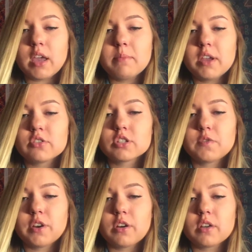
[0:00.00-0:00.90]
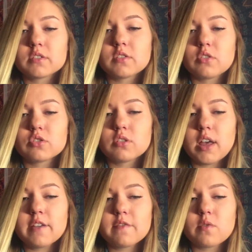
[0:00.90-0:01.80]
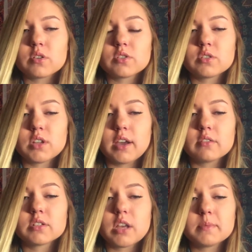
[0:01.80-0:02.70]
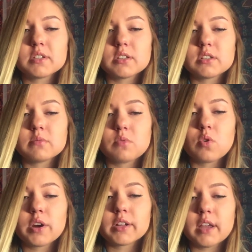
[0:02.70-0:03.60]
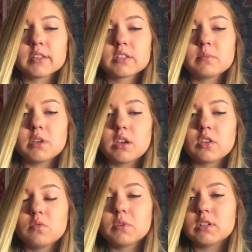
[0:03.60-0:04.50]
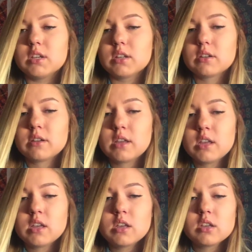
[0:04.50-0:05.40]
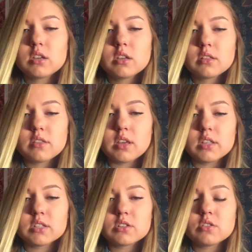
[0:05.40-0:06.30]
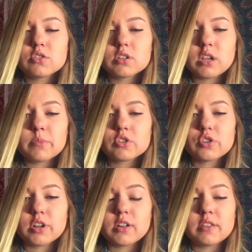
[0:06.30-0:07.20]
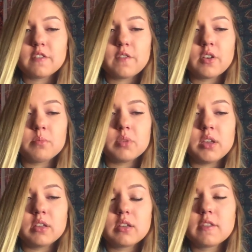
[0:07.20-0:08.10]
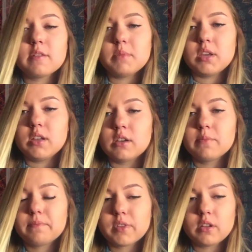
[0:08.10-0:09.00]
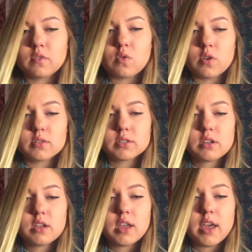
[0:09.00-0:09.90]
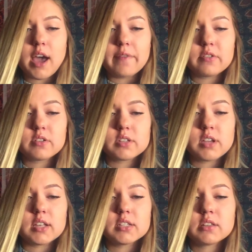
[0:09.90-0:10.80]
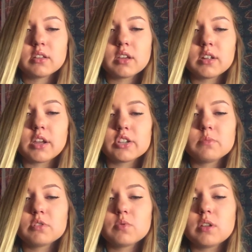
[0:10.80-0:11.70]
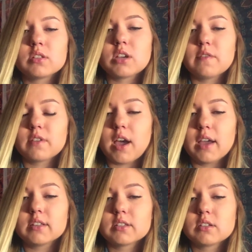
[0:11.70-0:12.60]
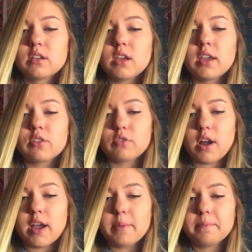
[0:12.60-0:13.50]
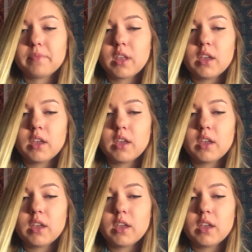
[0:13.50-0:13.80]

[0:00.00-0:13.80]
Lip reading: a major sphere of social life or societal subsystem organized to meet a human need. The institution demonstrated in the film being the media, of course. After discussing the connection between tough guys and crime,